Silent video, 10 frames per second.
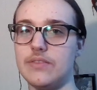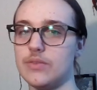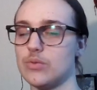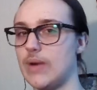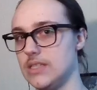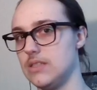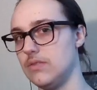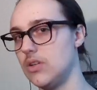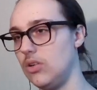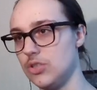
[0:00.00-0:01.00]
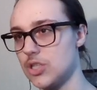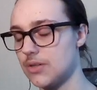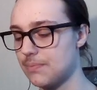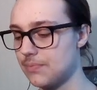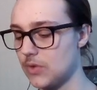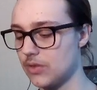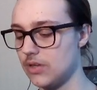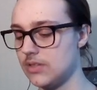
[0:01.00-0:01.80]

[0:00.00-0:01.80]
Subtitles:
of the rest of culture. Or